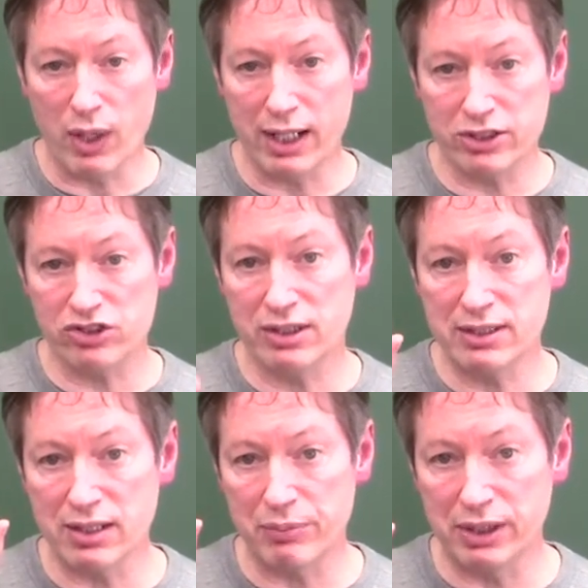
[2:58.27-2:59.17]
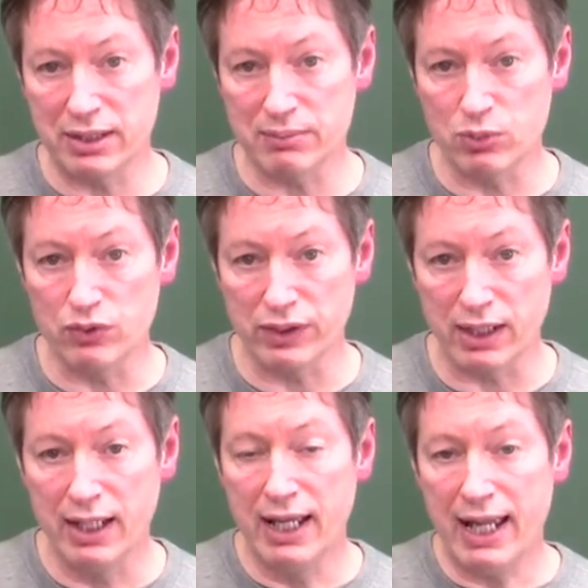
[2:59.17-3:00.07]
Watch, something is
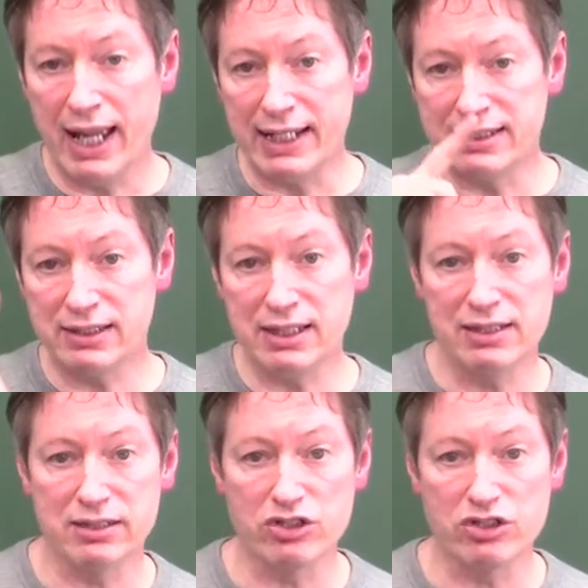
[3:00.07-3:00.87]
moving. And see is a